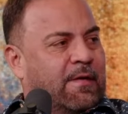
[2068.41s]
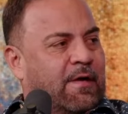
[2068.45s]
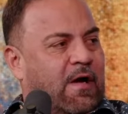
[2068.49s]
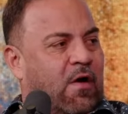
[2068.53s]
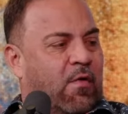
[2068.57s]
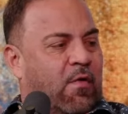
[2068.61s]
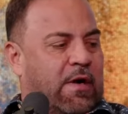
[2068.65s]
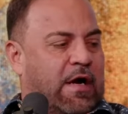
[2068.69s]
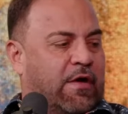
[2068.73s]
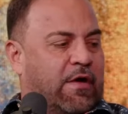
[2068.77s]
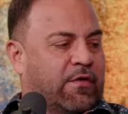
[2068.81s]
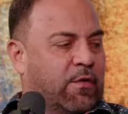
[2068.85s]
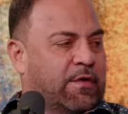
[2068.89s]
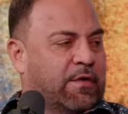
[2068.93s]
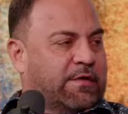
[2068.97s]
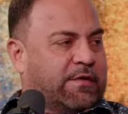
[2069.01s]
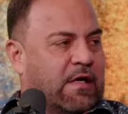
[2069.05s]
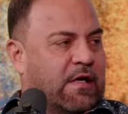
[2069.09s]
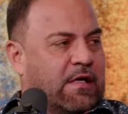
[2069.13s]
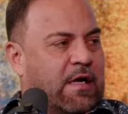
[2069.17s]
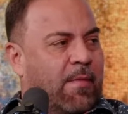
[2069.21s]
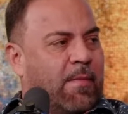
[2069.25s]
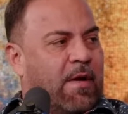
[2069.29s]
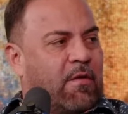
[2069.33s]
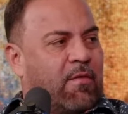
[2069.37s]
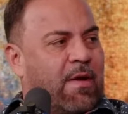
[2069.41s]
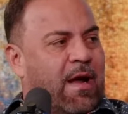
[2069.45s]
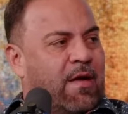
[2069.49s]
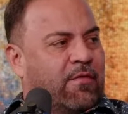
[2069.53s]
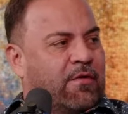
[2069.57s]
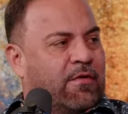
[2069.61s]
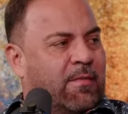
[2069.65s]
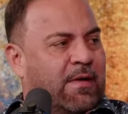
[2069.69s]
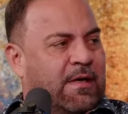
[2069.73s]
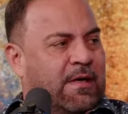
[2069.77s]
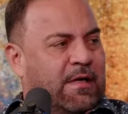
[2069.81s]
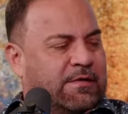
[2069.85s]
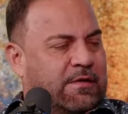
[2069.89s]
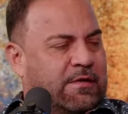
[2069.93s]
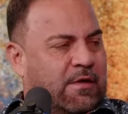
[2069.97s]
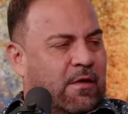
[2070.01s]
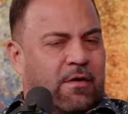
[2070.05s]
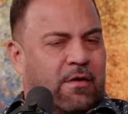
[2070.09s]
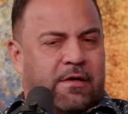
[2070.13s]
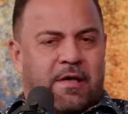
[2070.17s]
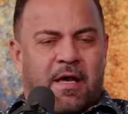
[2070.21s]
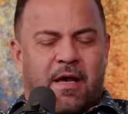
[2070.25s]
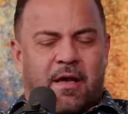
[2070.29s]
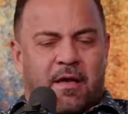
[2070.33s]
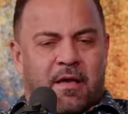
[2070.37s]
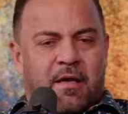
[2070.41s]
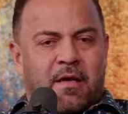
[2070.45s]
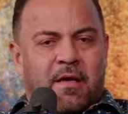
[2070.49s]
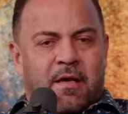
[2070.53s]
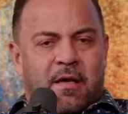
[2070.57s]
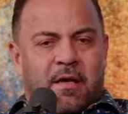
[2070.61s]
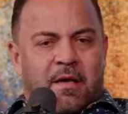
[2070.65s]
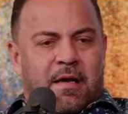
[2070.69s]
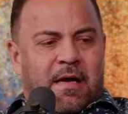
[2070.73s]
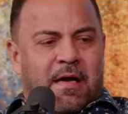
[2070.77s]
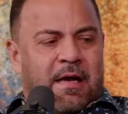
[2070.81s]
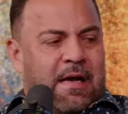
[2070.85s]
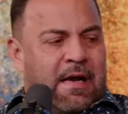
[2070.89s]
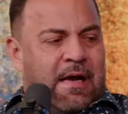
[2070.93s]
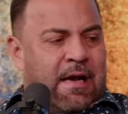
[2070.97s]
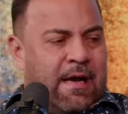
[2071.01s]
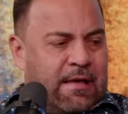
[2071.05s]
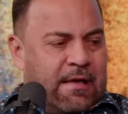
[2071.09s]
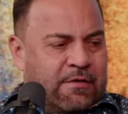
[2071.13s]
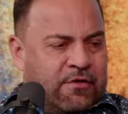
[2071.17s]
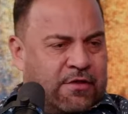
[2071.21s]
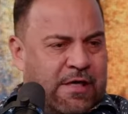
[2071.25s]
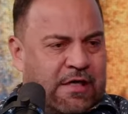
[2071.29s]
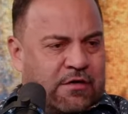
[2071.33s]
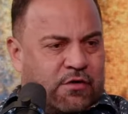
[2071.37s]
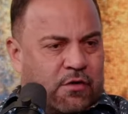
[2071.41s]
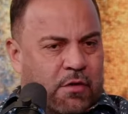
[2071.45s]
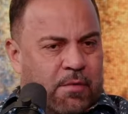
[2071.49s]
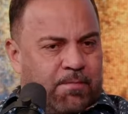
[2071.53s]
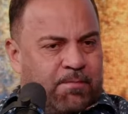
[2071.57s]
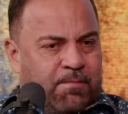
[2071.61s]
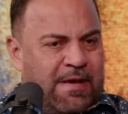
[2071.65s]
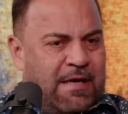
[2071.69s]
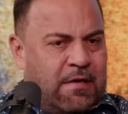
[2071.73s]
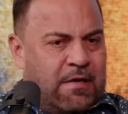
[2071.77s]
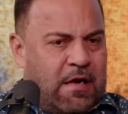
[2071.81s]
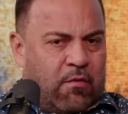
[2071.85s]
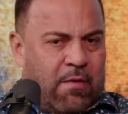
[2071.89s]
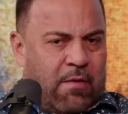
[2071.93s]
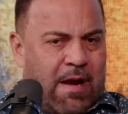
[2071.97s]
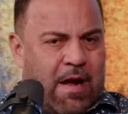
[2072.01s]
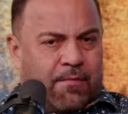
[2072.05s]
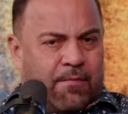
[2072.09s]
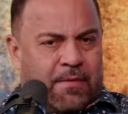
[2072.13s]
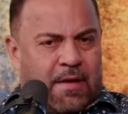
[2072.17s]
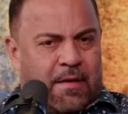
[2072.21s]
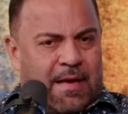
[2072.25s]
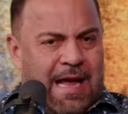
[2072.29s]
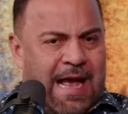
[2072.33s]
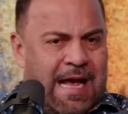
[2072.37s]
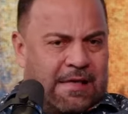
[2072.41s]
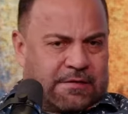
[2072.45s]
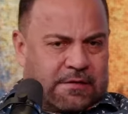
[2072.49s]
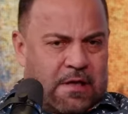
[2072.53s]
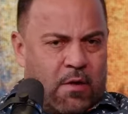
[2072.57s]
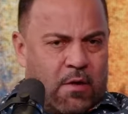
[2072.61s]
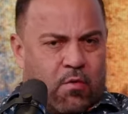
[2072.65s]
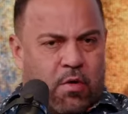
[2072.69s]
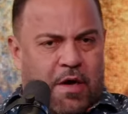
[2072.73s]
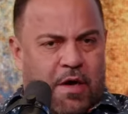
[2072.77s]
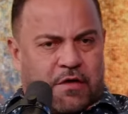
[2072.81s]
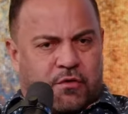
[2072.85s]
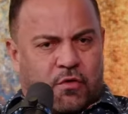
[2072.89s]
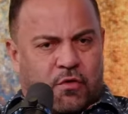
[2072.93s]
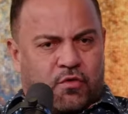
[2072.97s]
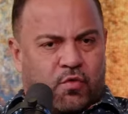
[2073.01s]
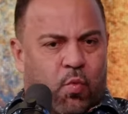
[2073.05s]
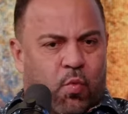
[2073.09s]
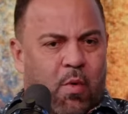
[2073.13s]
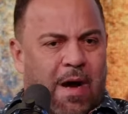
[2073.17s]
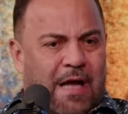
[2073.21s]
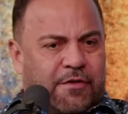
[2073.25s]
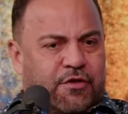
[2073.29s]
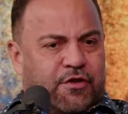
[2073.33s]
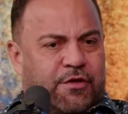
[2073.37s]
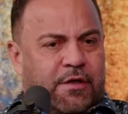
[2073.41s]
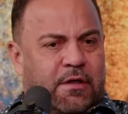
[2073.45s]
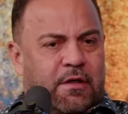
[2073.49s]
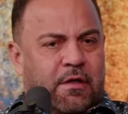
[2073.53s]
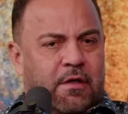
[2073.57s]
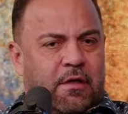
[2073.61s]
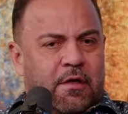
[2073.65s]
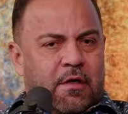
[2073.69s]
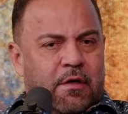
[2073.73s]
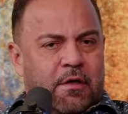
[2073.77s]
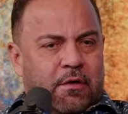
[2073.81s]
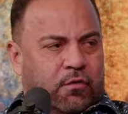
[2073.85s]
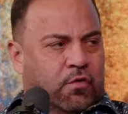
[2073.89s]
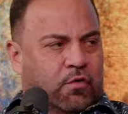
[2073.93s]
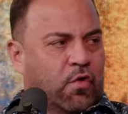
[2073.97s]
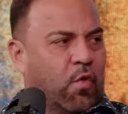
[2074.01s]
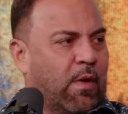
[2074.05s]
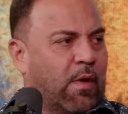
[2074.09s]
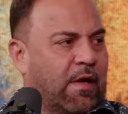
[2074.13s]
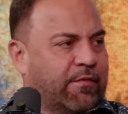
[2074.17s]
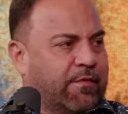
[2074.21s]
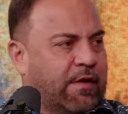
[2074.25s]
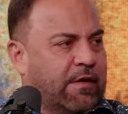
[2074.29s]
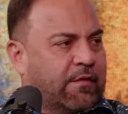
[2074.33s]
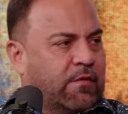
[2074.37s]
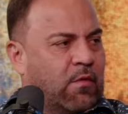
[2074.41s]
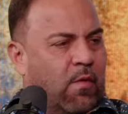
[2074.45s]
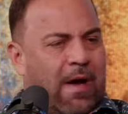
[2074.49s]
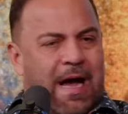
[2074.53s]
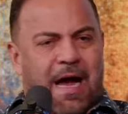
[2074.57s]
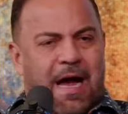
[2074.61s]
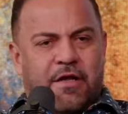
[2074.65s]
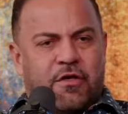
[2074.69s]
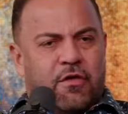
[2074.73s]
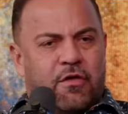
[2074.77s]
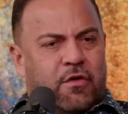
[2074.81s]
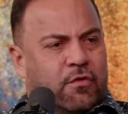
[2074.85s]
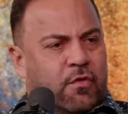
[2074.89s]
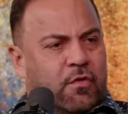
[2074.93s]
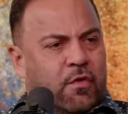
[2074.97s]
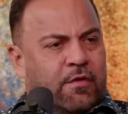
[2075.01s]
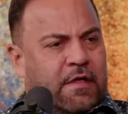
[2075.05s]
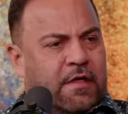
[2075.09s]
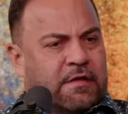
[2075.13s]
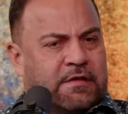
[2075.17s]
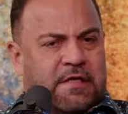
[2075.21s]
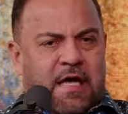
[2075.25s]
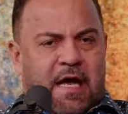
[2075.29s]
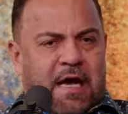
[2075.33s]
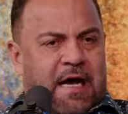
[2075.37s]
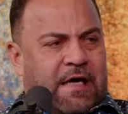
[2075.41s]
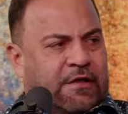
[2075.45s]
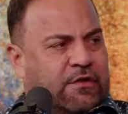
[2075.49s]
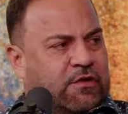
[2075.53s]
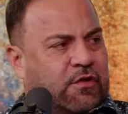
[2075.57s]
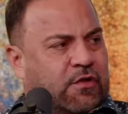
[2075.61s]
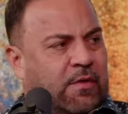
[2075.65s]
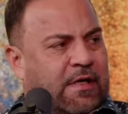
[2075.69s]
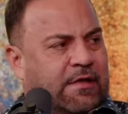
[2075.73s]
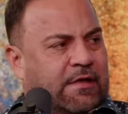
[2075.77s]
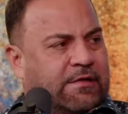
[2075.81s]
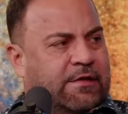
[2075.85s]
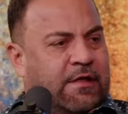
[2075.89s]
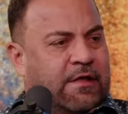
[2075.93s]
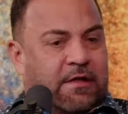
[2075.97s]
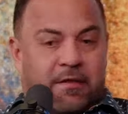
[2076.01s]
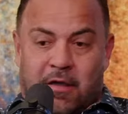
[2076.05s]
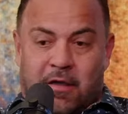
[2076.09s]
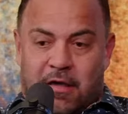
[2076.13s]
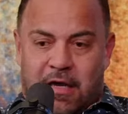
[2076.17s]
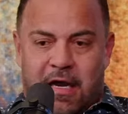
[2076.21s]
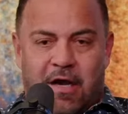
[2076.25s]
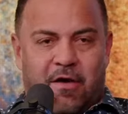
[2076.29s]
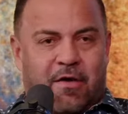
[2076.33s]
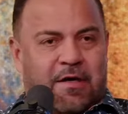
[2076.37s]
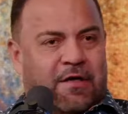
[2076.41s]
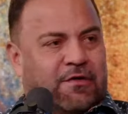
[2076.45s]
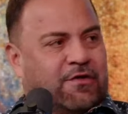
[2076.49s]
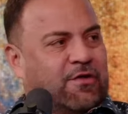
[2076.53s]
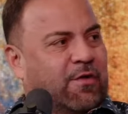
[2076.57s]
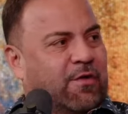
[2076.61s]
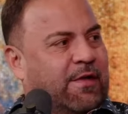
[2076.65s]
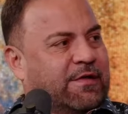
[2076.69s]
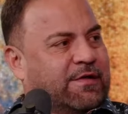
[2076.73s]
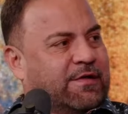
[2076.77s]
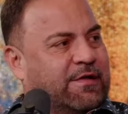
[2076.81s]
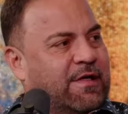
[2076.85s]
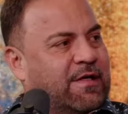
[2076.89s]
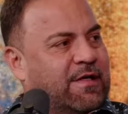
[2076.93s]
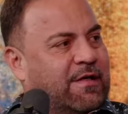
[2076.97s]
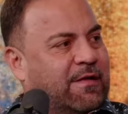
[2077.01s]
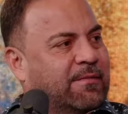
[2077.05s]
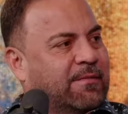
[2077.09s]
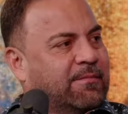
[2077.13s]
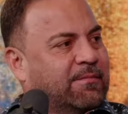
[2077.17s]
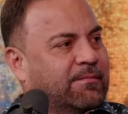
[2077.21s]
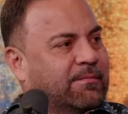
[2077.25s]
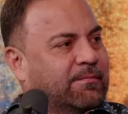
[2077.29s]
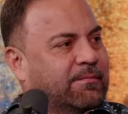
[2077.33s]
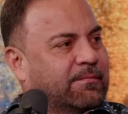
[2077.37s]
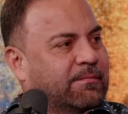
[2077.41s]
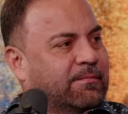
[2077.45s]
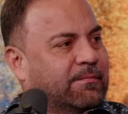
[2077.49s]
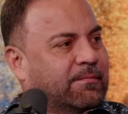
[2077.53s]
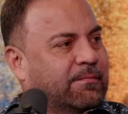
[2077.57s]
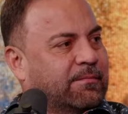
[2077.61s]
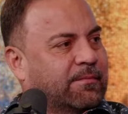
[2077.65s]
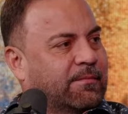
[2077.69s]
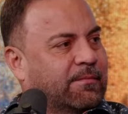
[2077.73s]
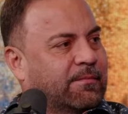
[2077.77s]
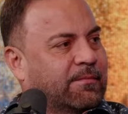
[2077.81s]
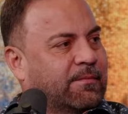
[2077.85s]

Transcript: And what I do is I come around them and I say, okay, I, I just being around them, asking questions, watching, do what they do. How do you do this? I sowed a seed. I'm going to sow a seed. Mm.